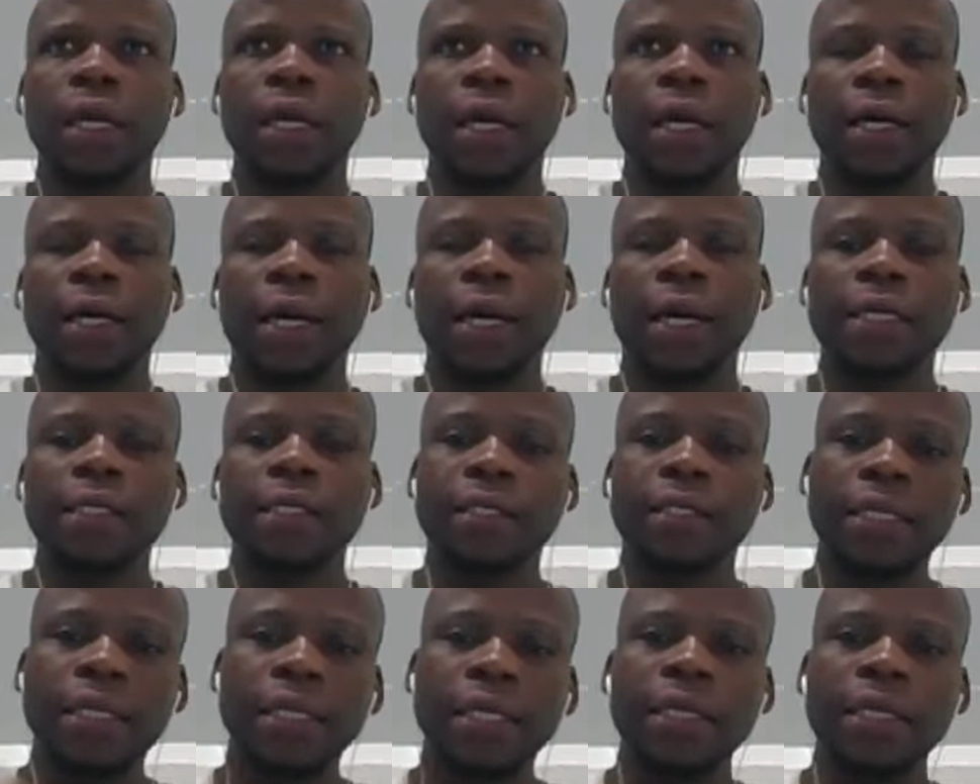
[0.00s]
I
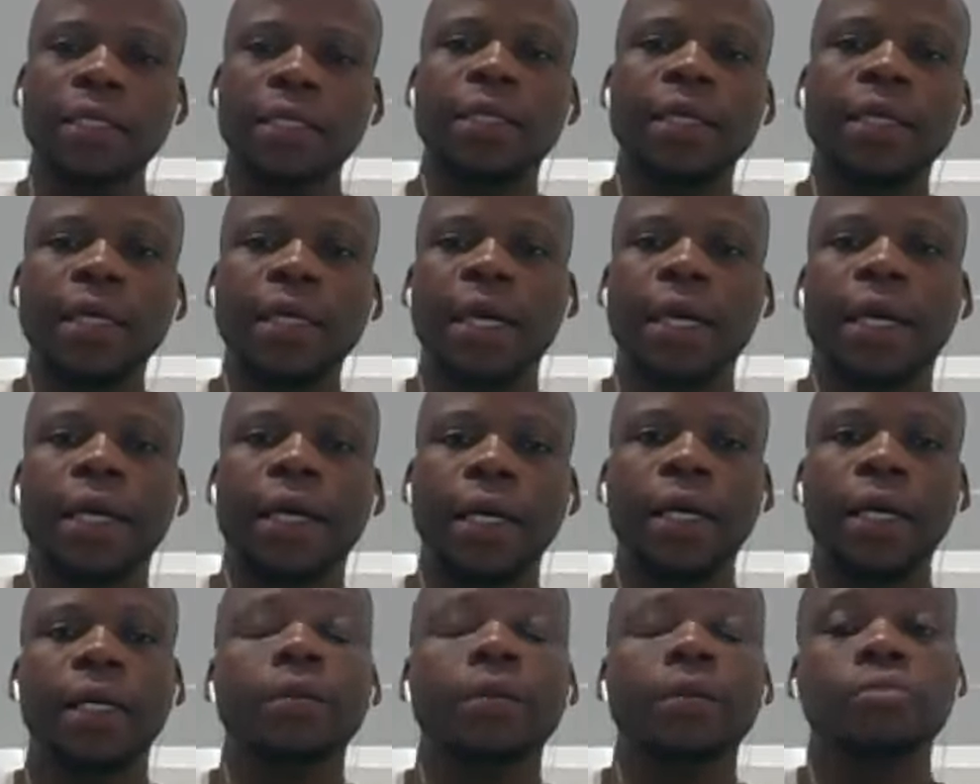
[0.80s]
see there are
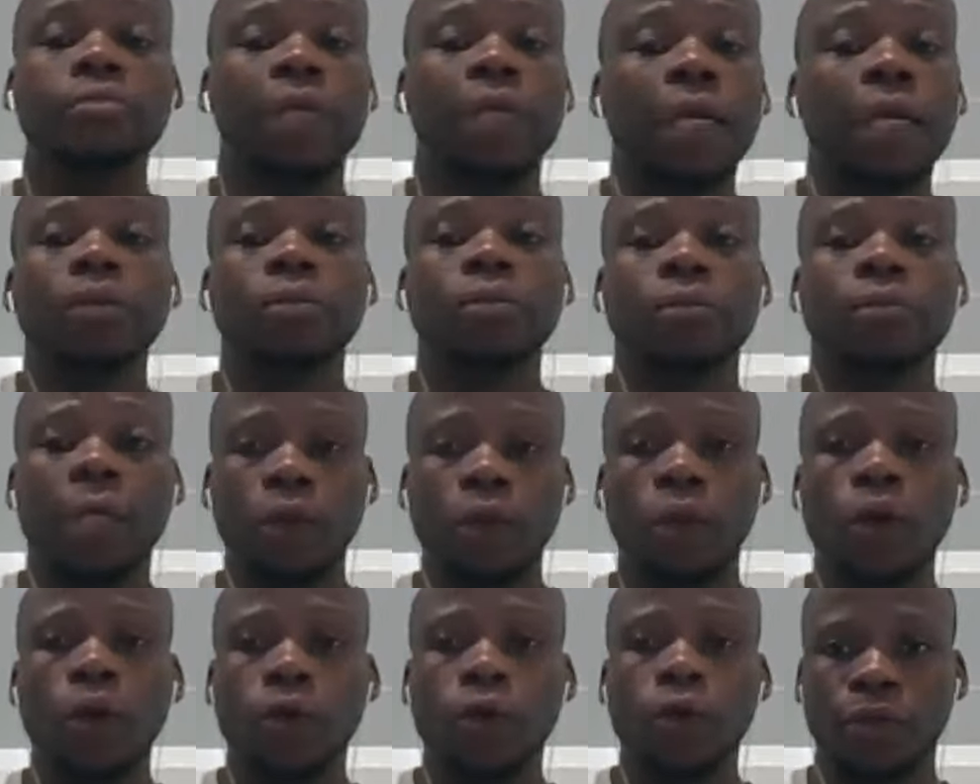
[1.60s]
a
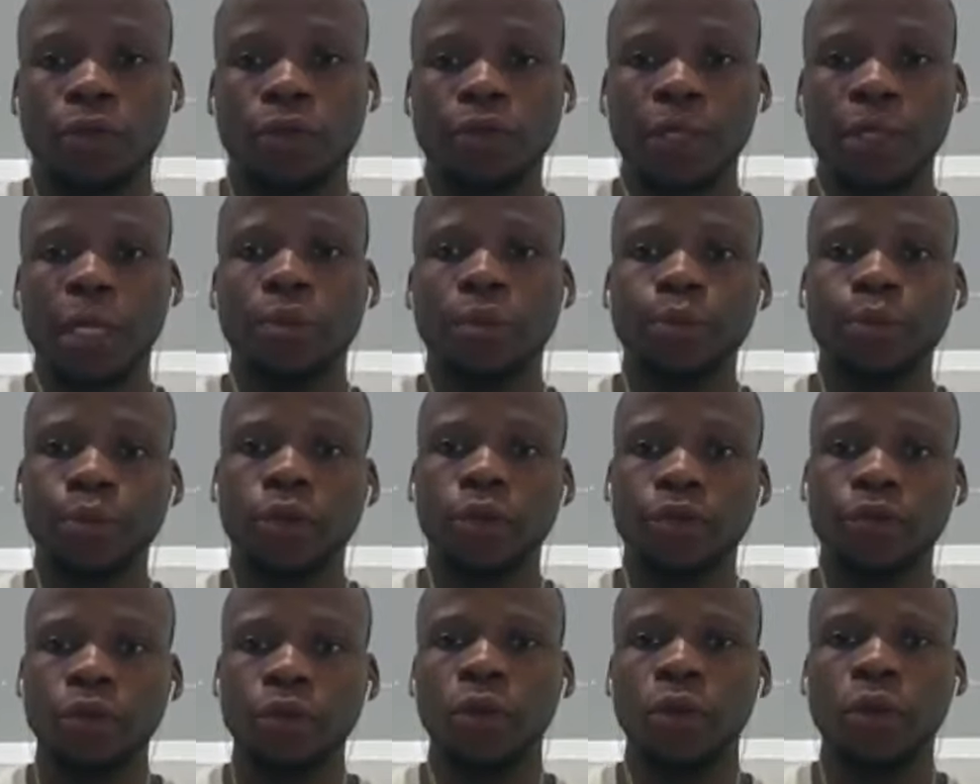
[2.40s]
lot of
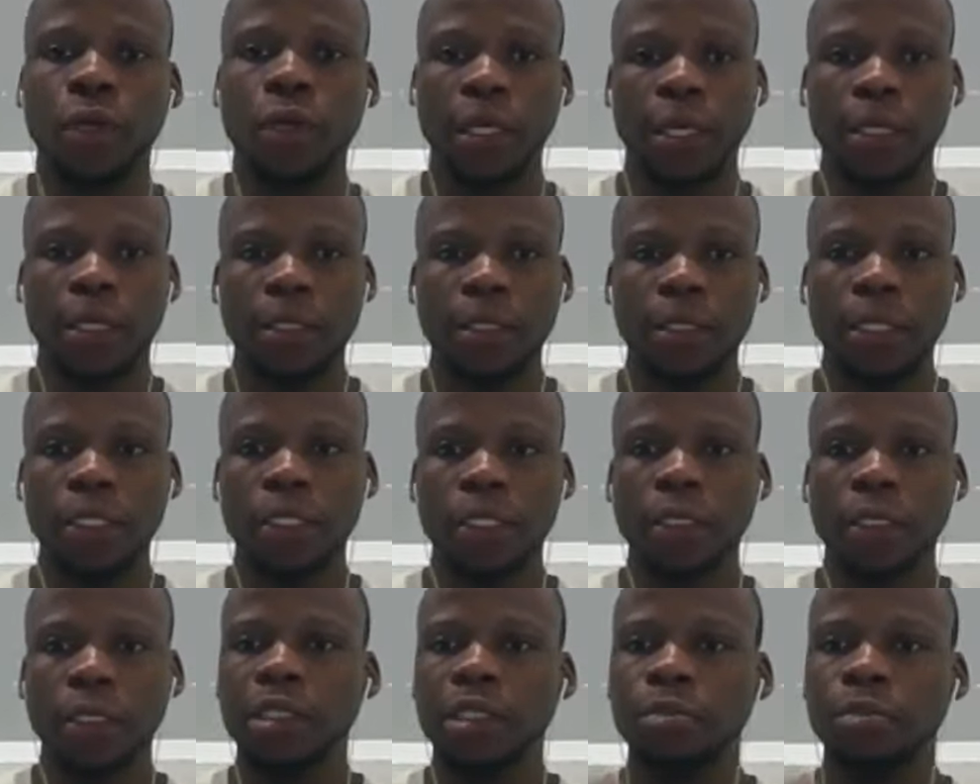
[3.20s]
nonprofit
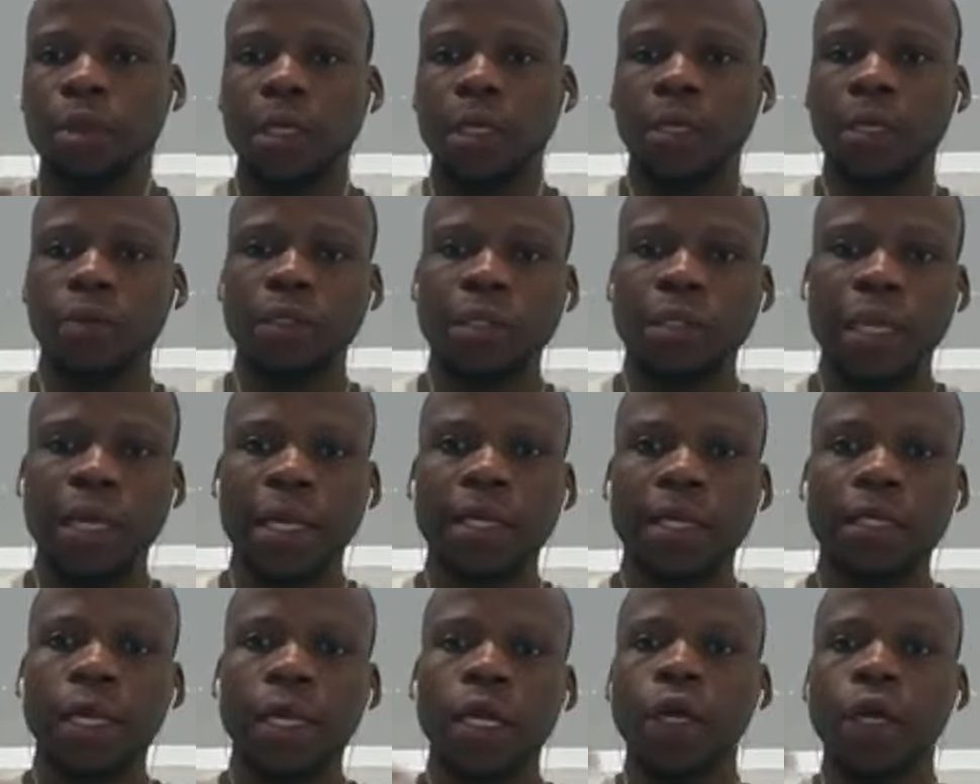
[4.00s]
organizations, but I was
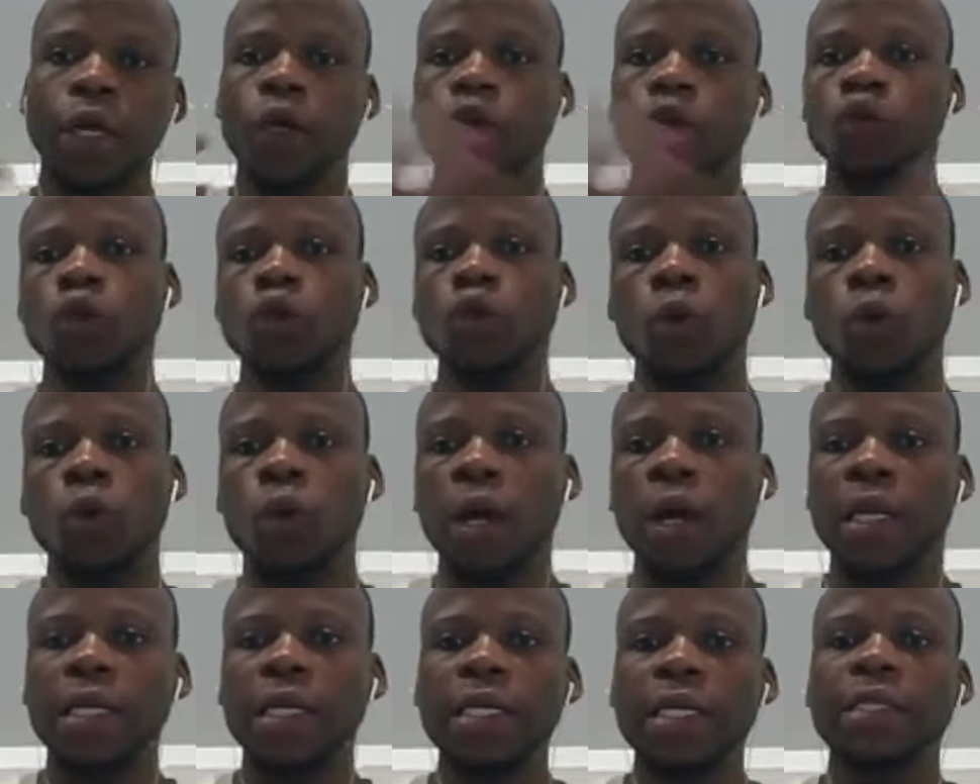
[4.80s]
like, no
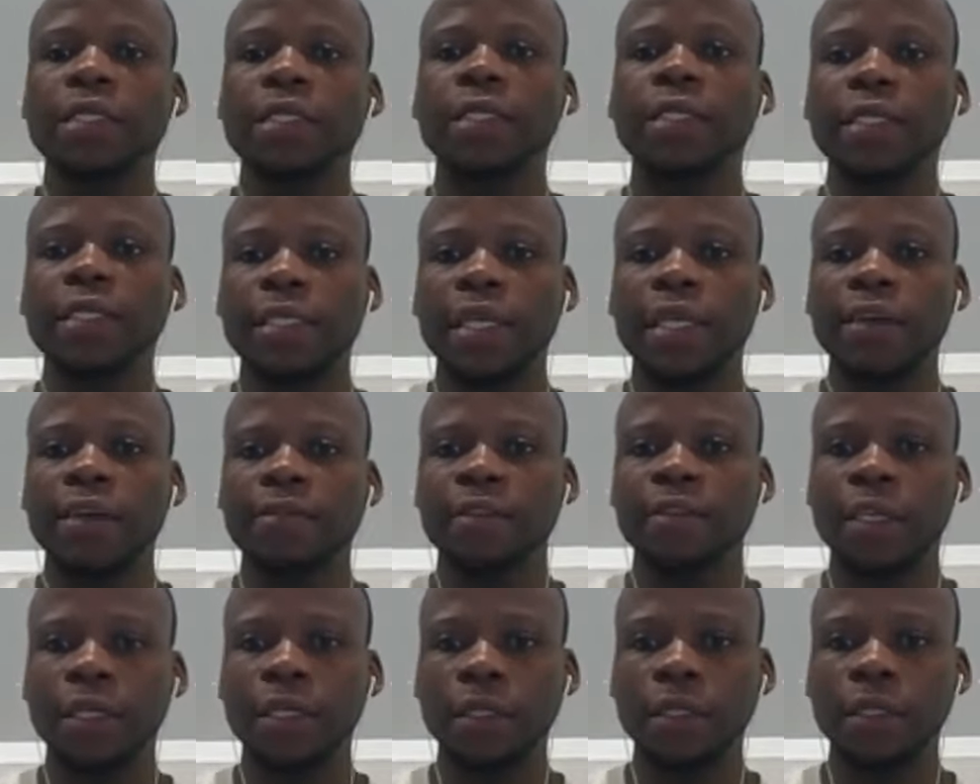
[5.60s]
one is
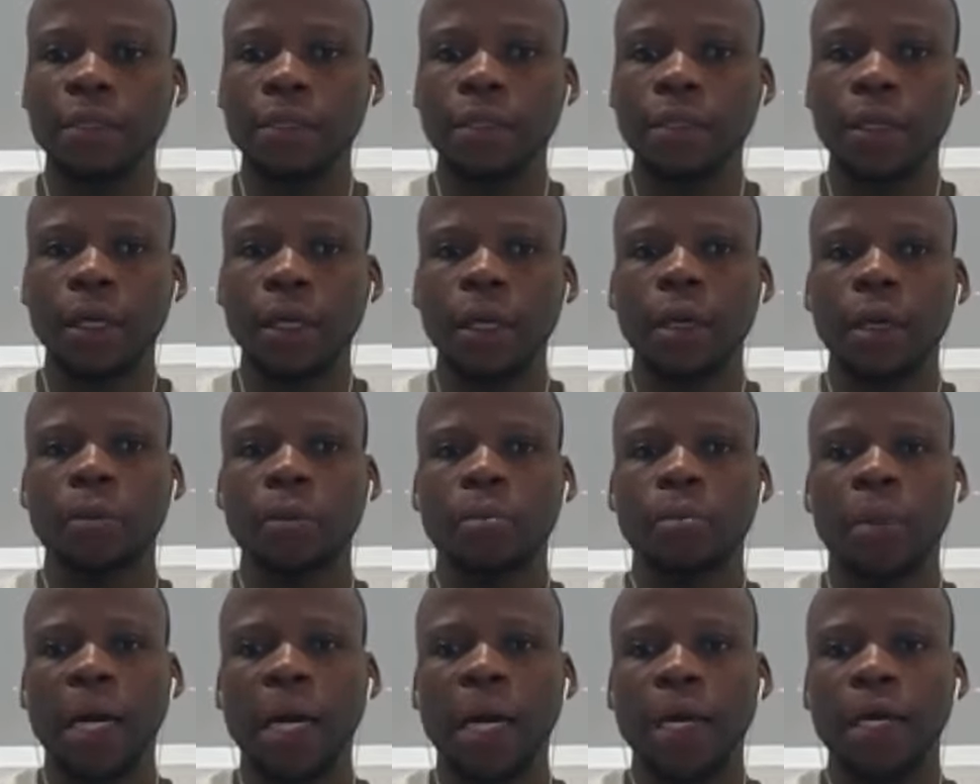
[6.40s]
serving
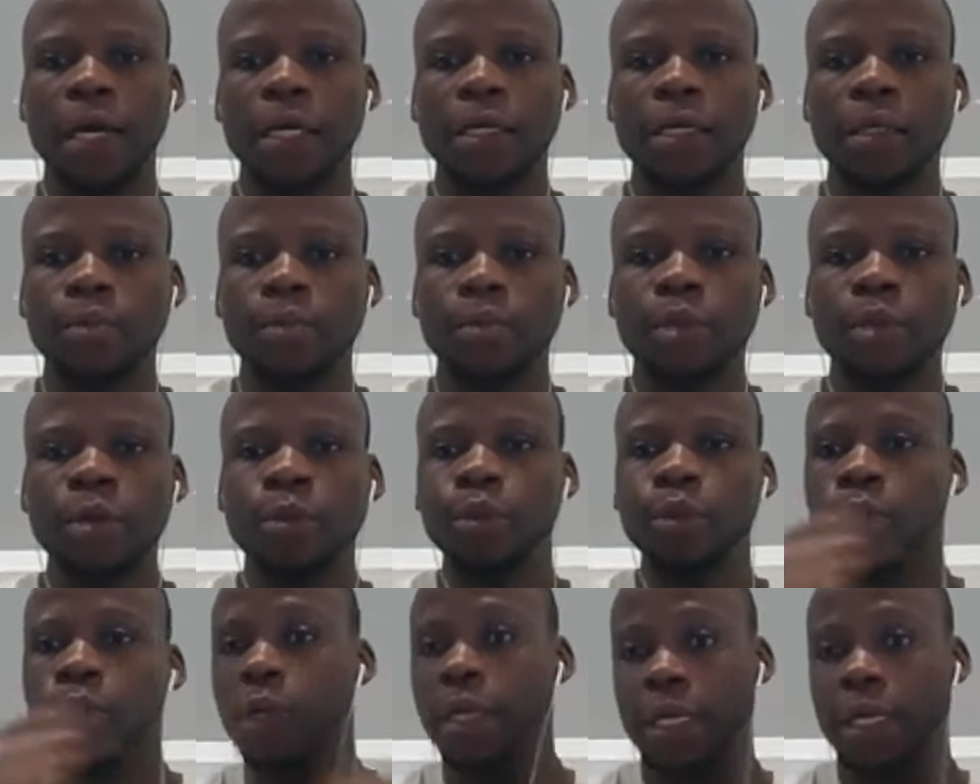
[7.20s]
my
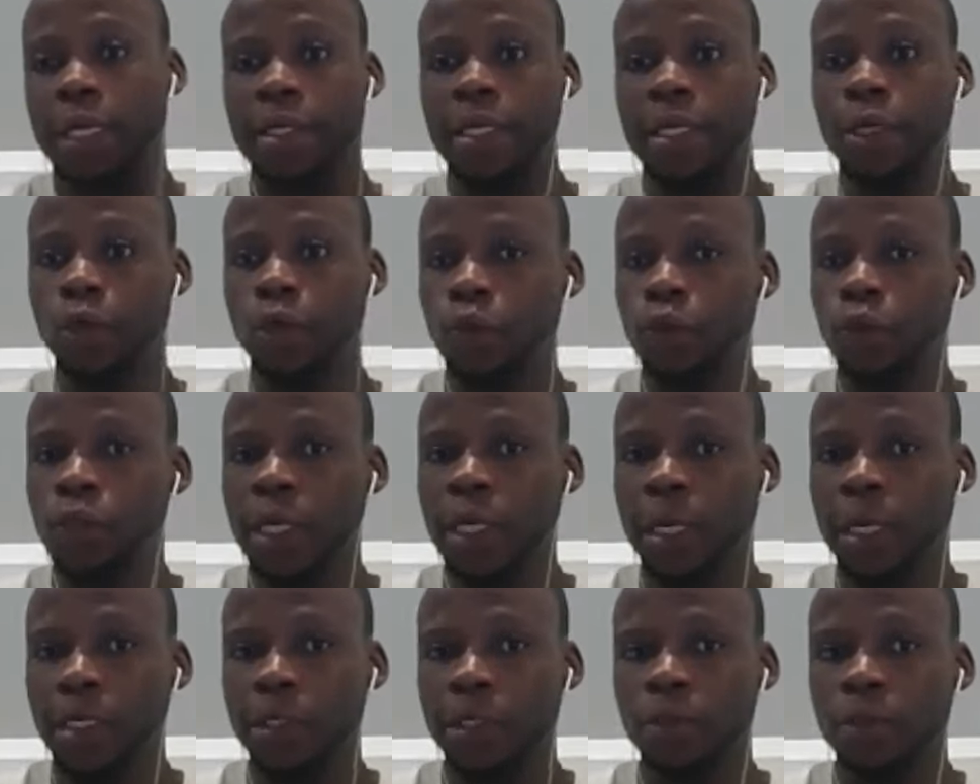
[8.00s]
people in the
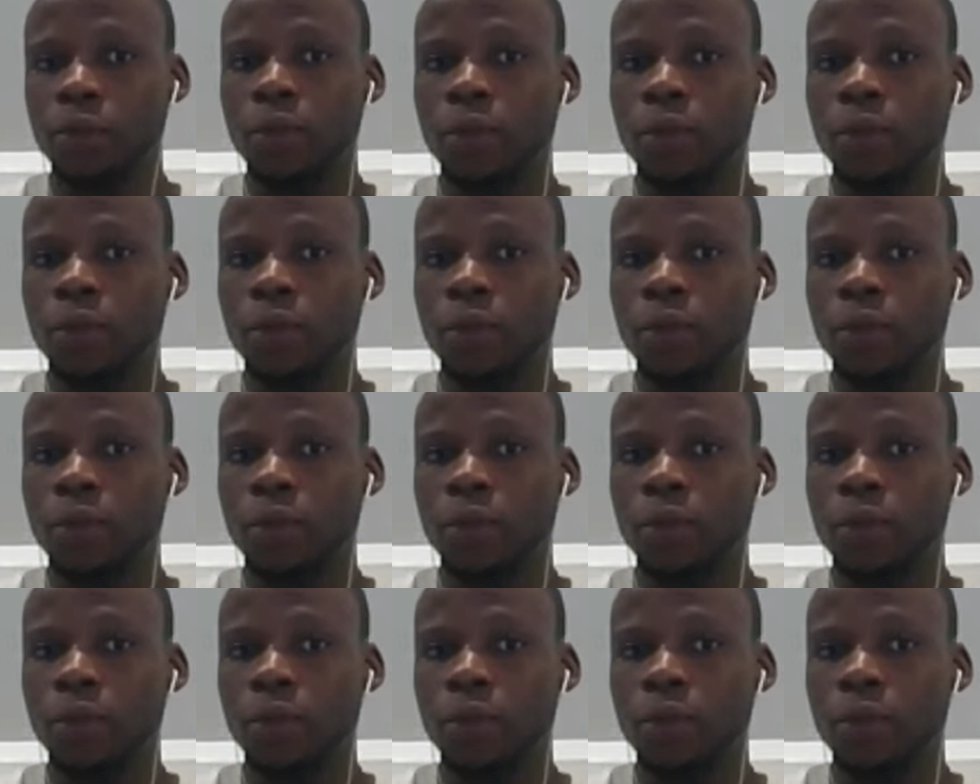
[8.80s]
rurals.